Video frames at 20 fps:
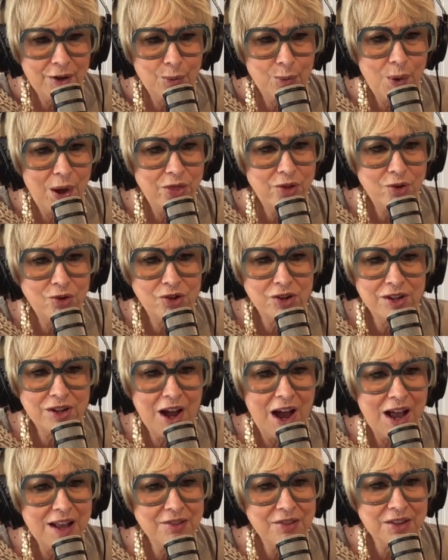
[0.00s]
and whether she
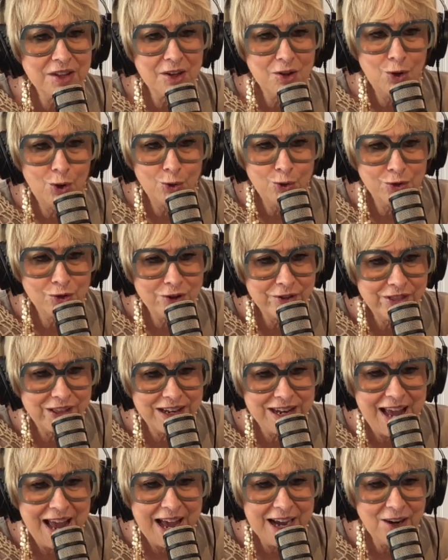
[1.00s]
ties it close to the
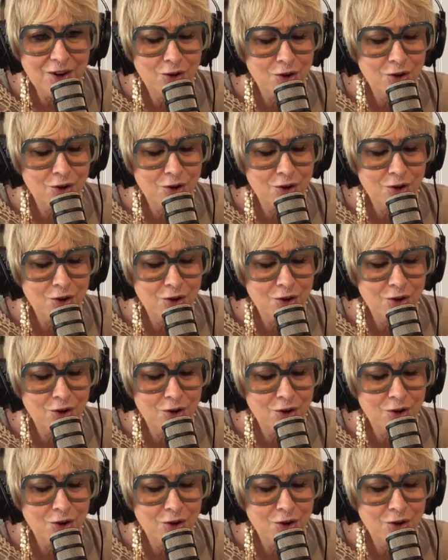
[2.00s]
neck